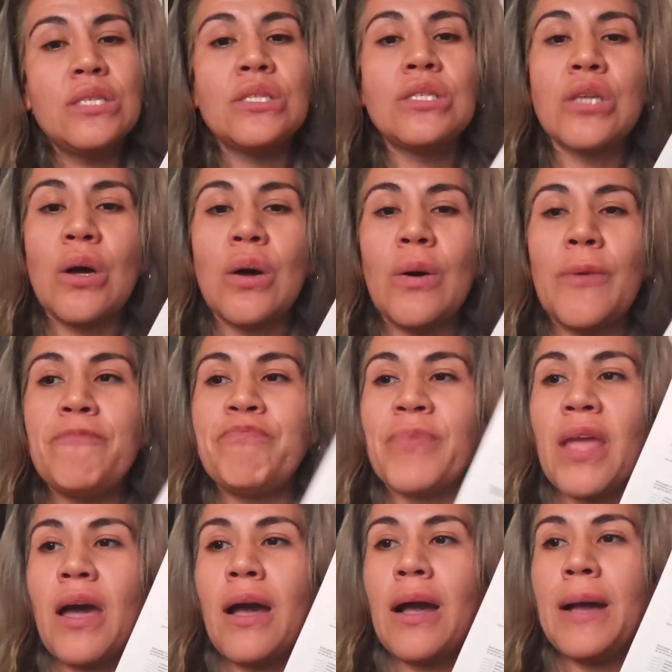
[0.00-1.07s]
So
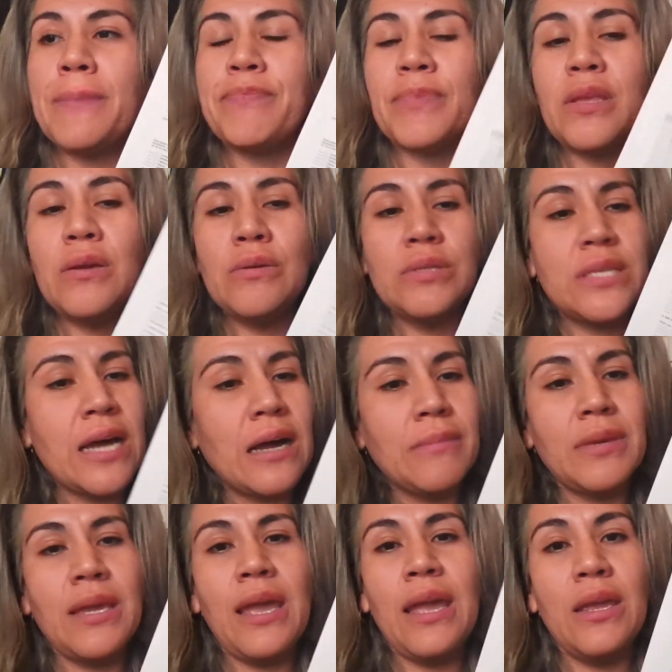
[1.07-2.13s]
you tell
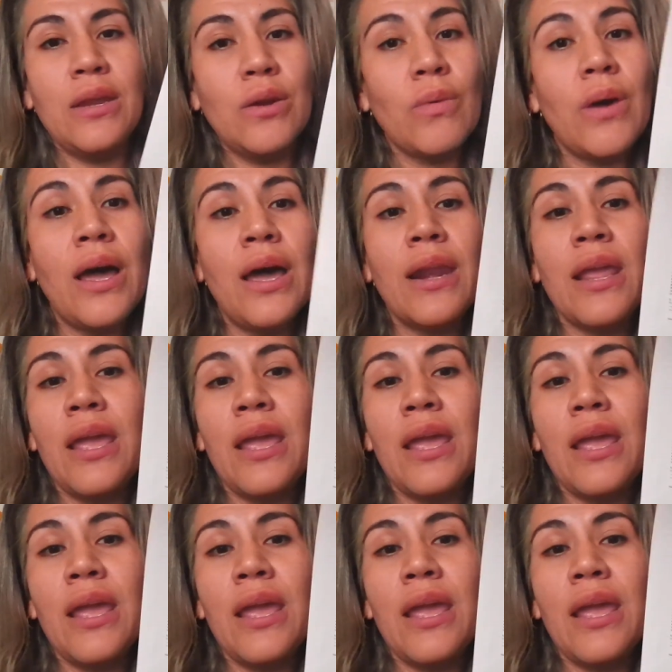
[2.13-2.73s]
me, hey, you know what?